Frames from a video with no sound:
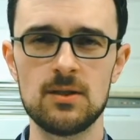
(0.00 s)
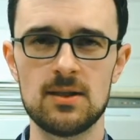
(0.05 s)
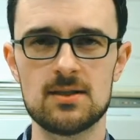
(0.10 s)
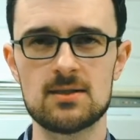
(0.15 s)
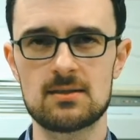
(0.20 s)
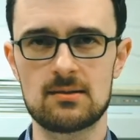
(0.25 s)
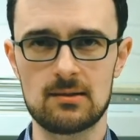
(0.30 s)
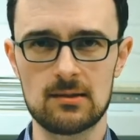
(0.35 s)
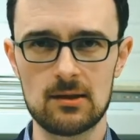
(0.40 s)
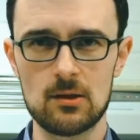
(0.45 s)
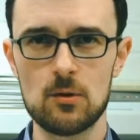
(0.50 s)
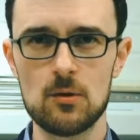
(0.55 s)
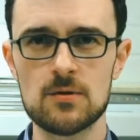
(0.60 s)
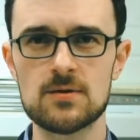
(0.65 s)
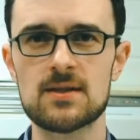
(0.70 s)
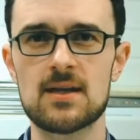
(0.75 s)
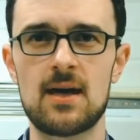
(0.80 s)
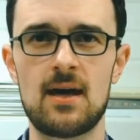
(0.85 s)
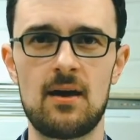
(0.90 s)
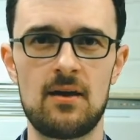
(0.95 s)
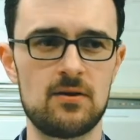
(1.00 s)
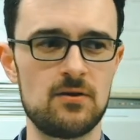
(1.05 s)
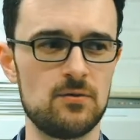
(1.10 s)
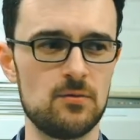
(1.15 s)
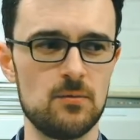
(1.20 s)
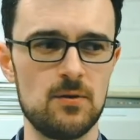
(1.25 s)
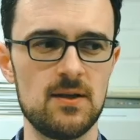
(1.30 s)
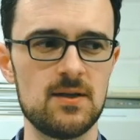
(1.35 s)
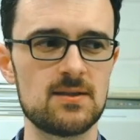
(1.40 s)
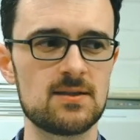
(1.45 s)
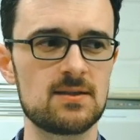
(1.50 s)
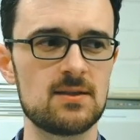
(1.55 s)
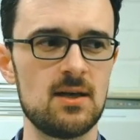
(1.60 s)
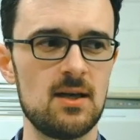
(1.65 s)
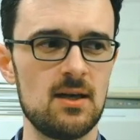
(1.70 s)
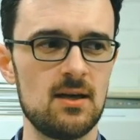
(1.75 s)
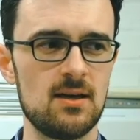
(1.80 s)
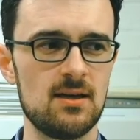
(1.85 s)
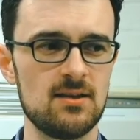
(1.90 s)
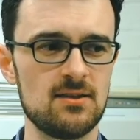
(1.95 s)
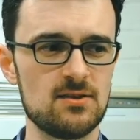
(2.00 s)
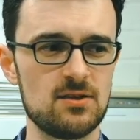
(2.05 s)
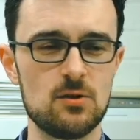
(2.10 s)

It has learnt how to do this and is